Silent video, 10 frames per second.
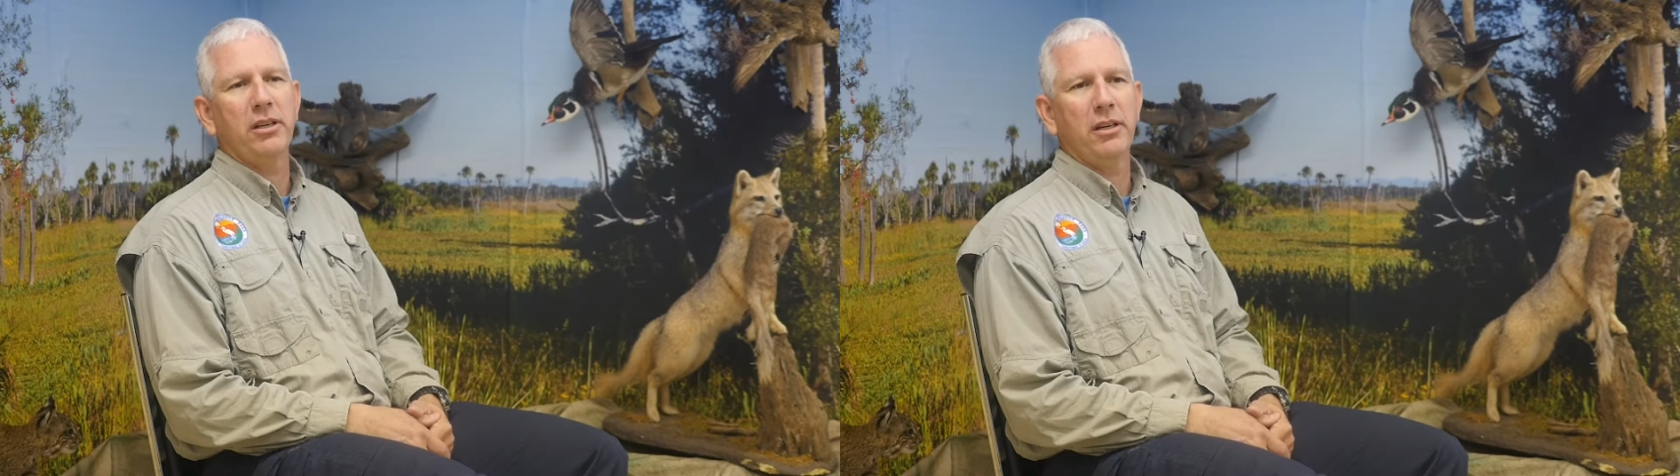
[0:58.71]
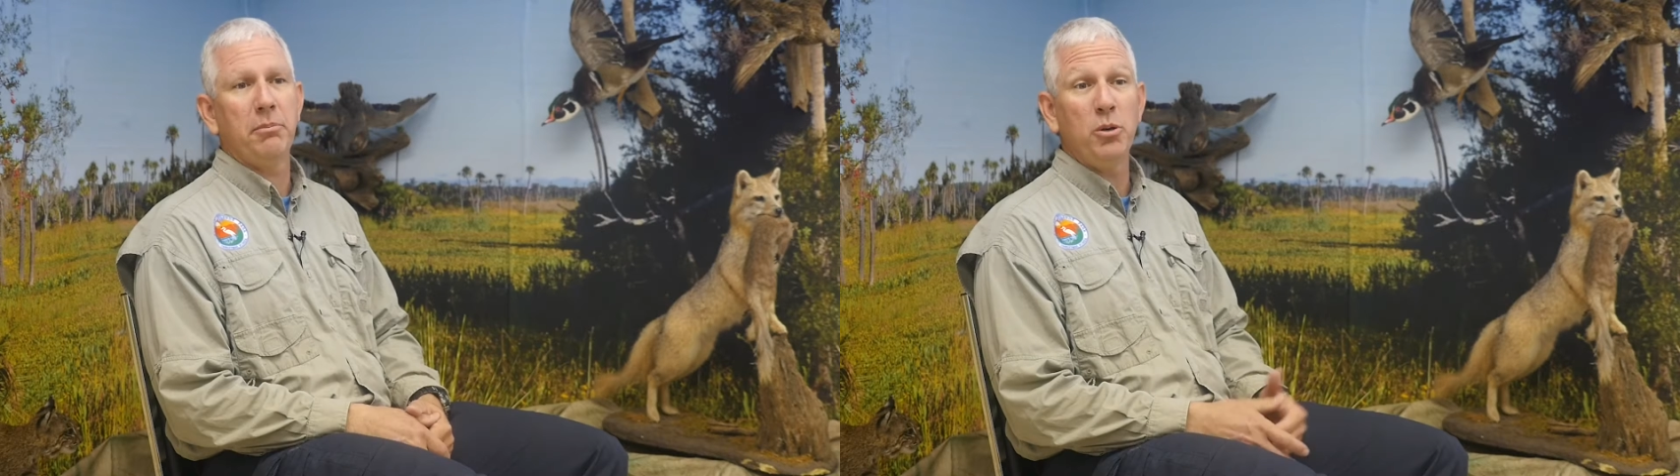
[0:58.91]

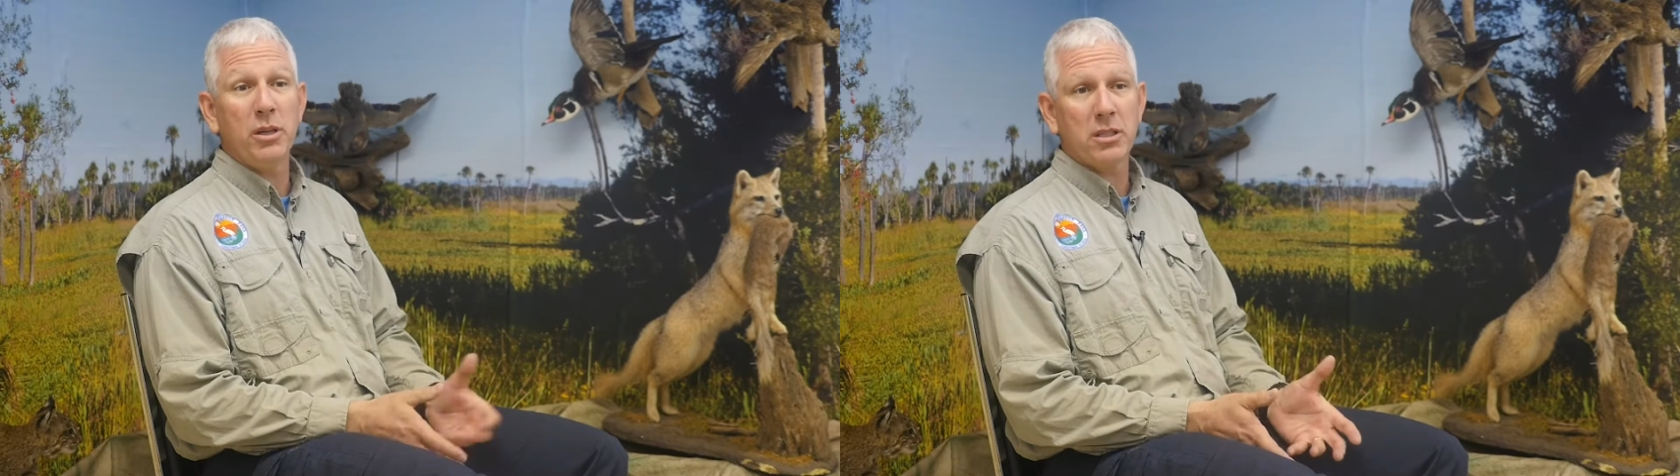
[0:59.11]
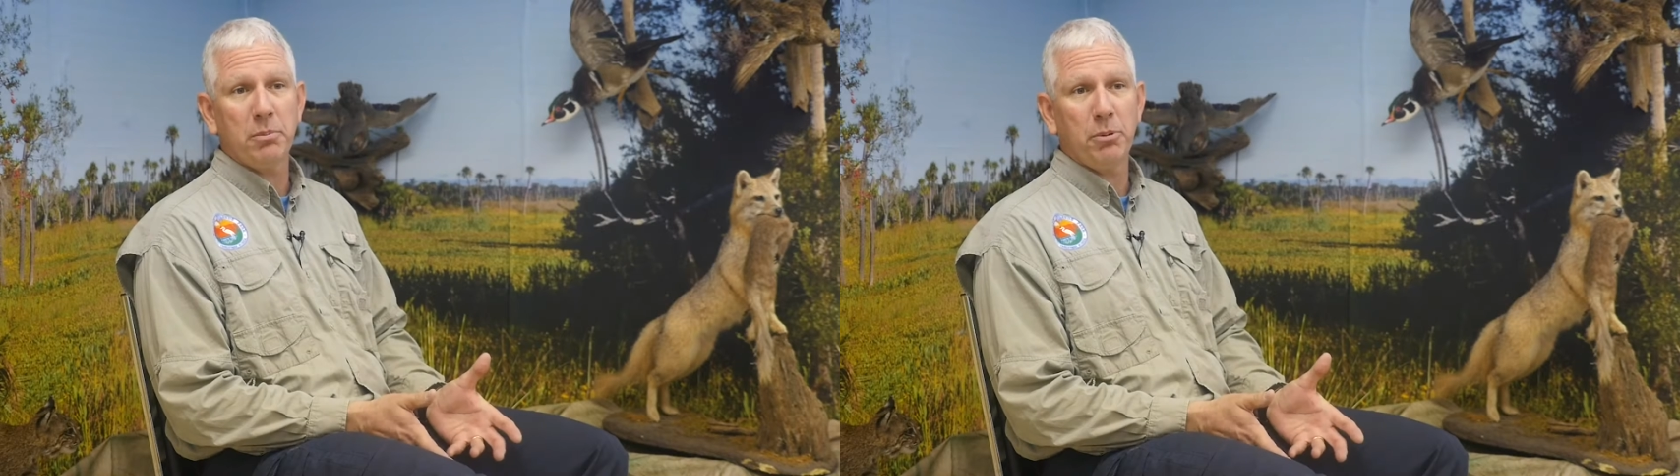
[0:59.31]

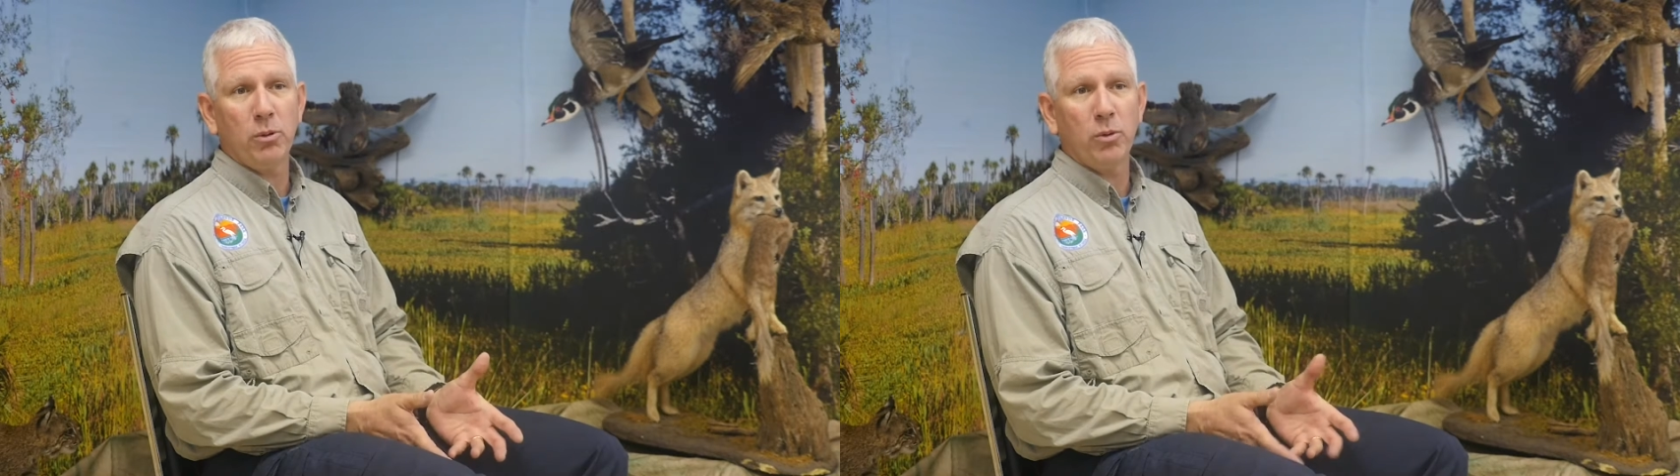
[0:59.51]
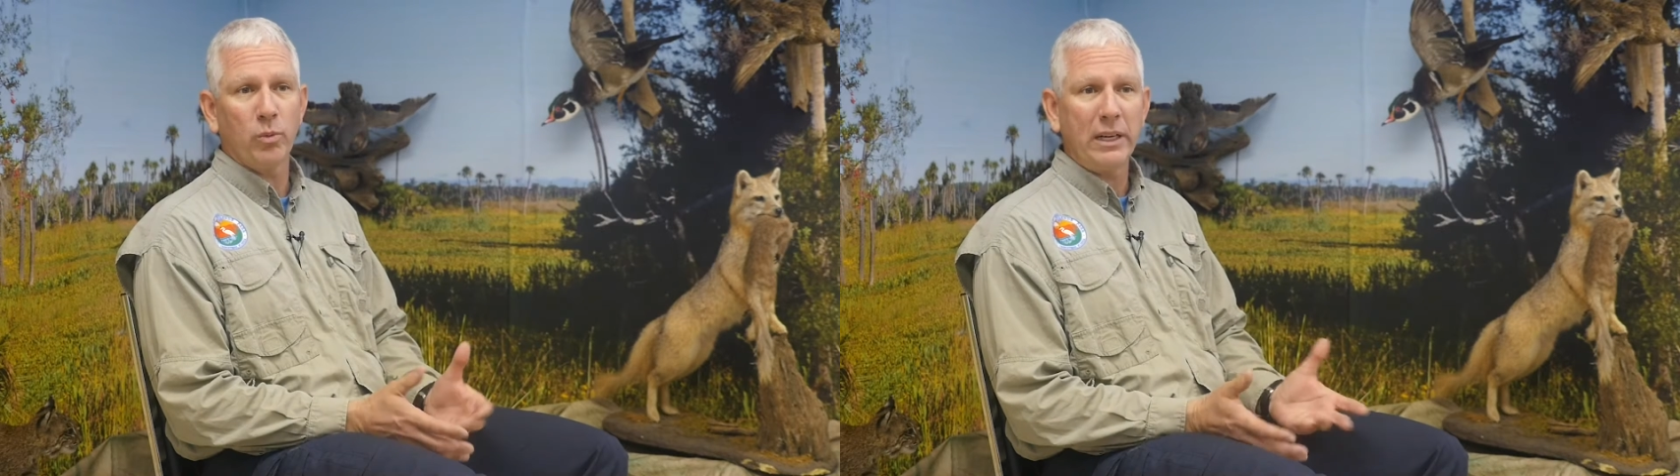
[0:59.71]

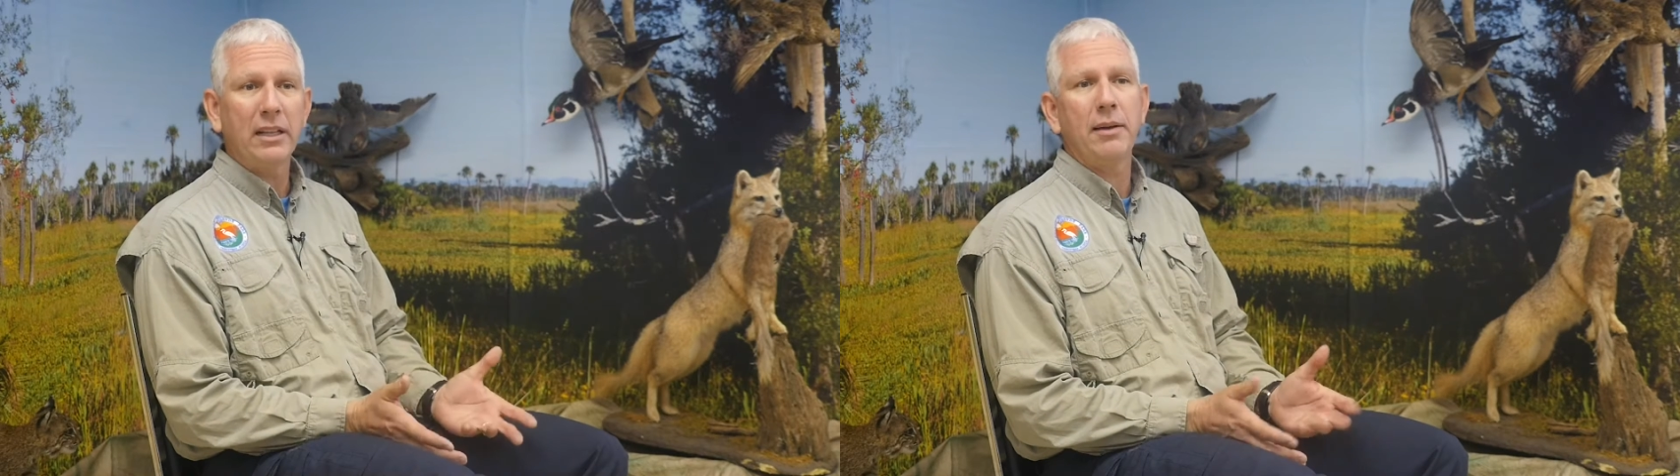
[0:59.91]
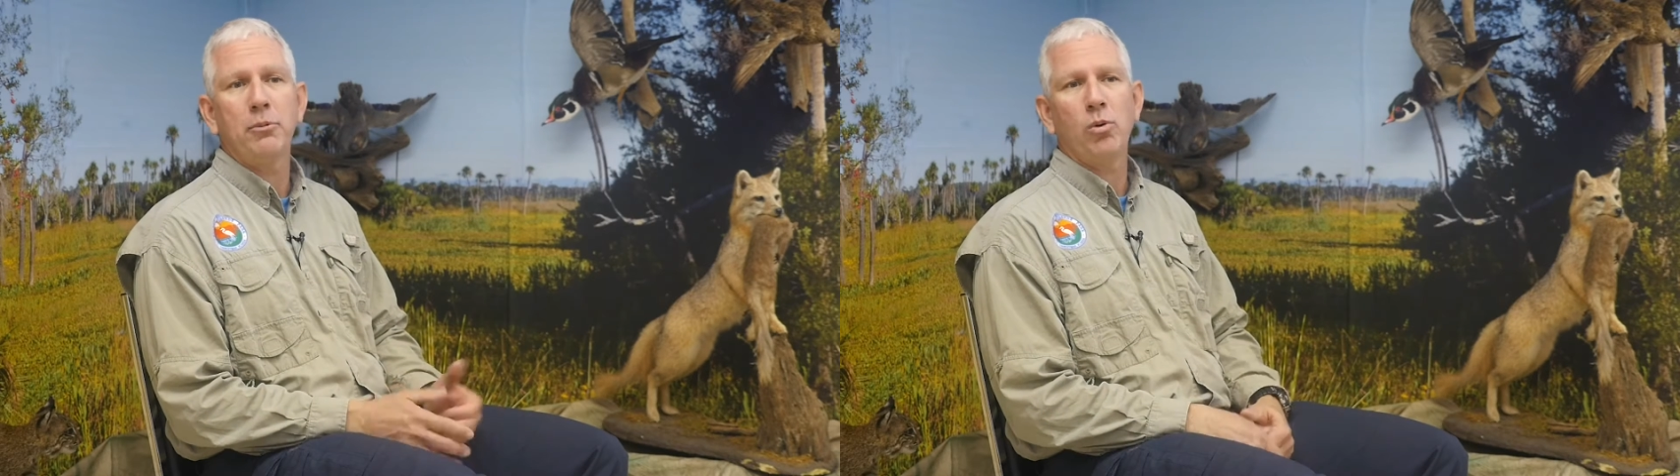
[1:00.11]
municipal
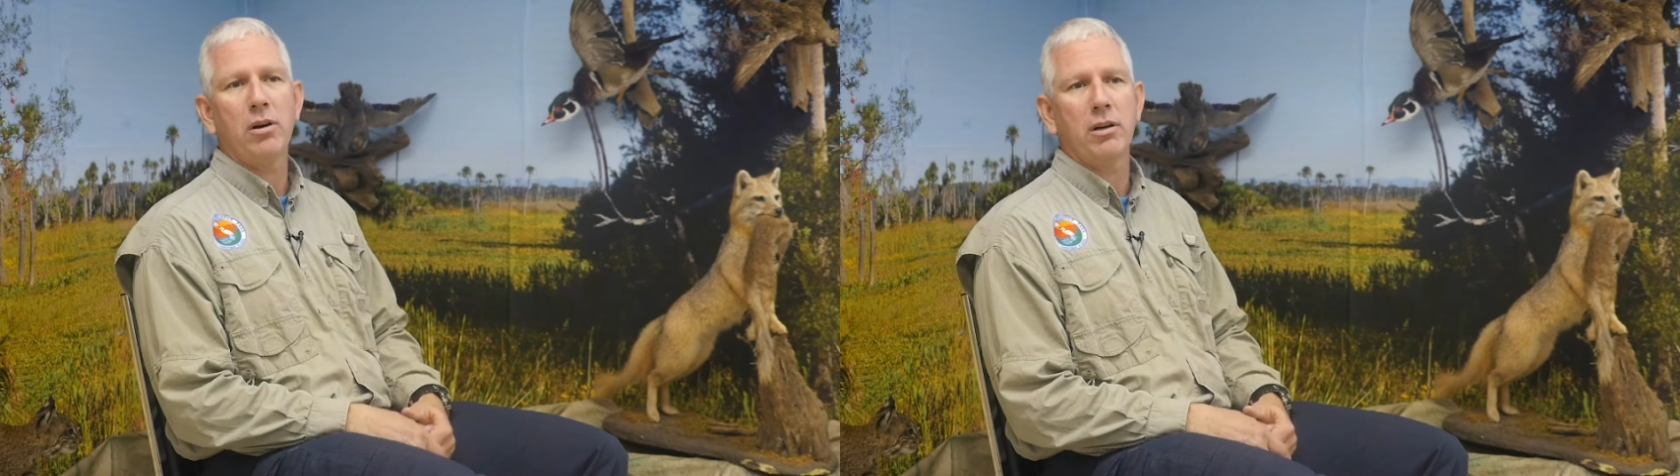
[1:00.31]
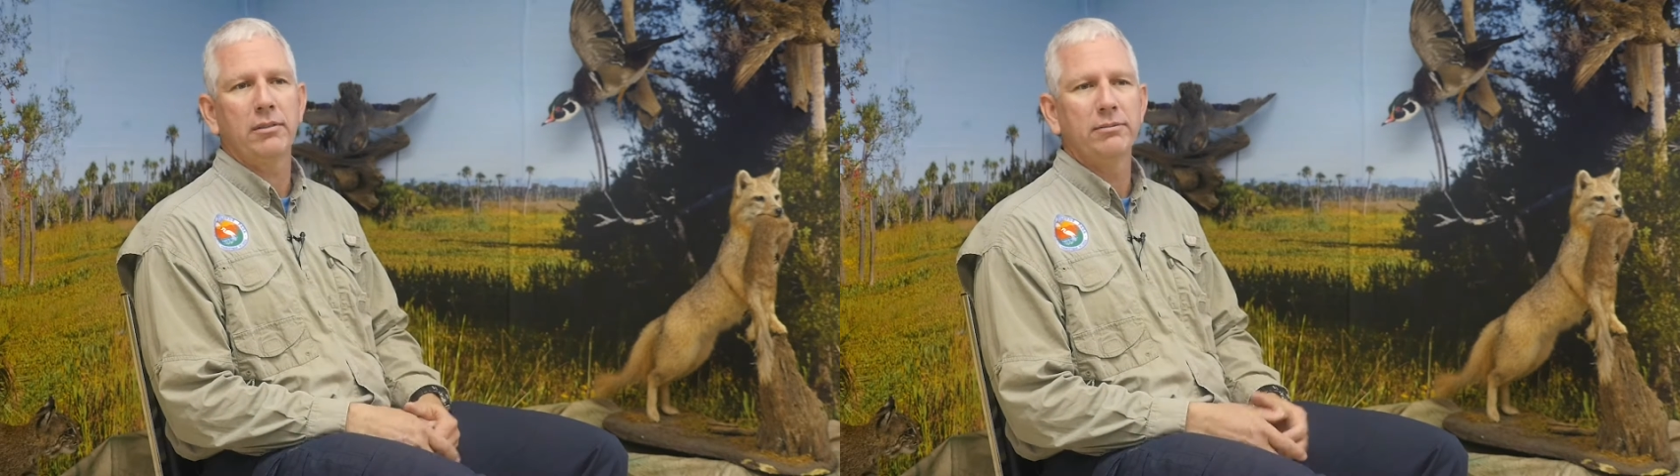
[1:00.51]
reclaimed
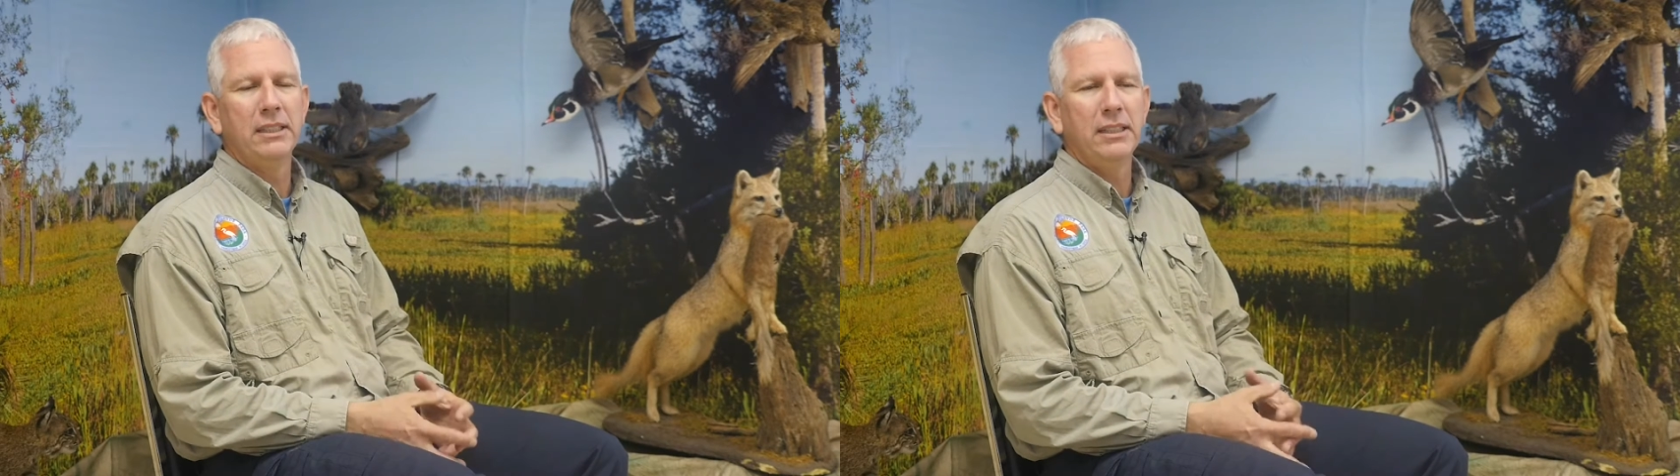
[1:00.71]
water.